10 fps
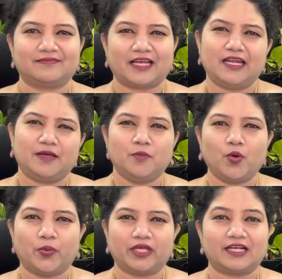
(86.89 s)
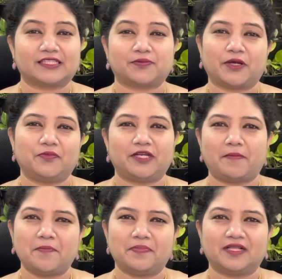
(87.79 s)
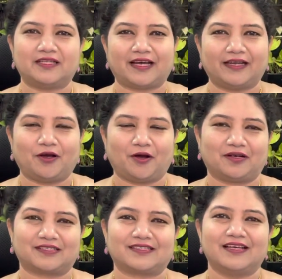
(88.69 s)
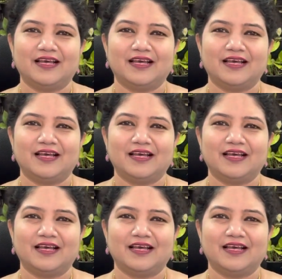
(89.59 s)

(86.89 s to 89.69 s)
Any movie, that's why we remember the dialogues.